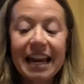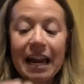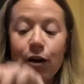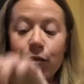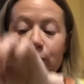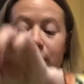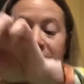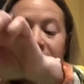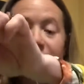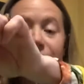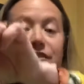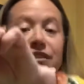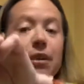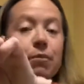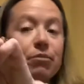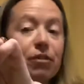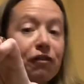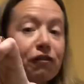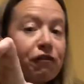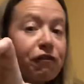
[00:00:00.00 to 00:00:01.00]
now I'm going to lift
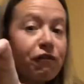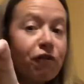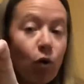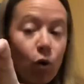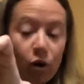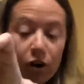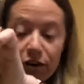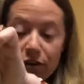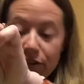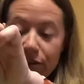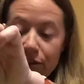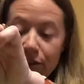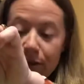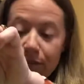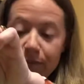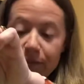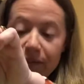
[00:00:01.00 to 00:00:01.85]
up the fourth